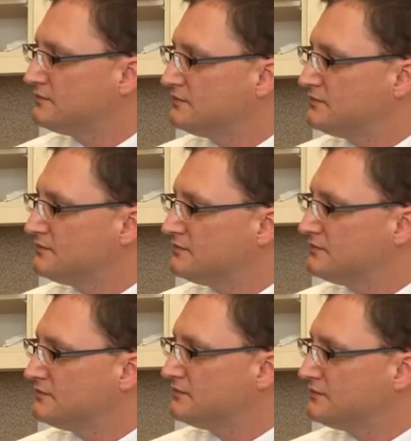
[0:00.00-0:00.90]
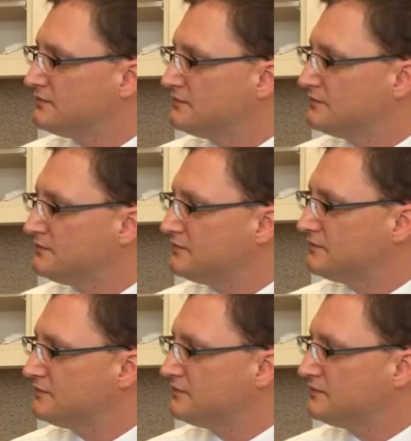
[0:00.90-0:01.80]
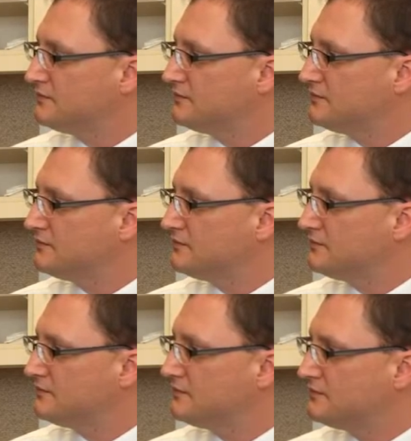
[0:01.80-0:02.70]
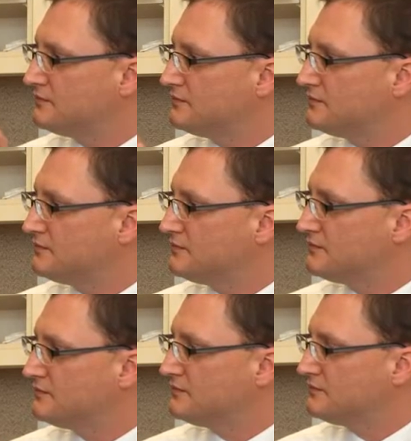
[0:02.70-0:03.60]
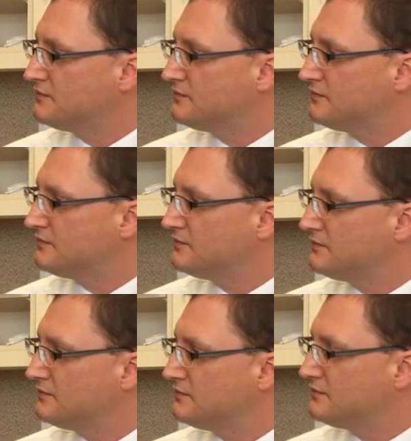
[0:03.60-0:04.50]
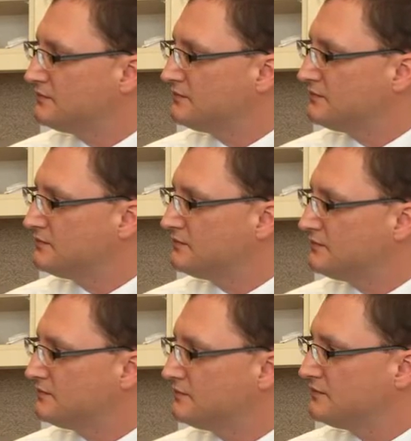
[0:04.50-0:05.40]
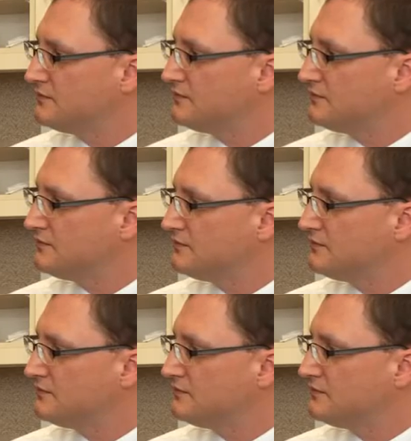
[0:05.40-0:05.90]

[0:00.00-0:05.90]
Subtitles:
No words are spoken by the person on screen.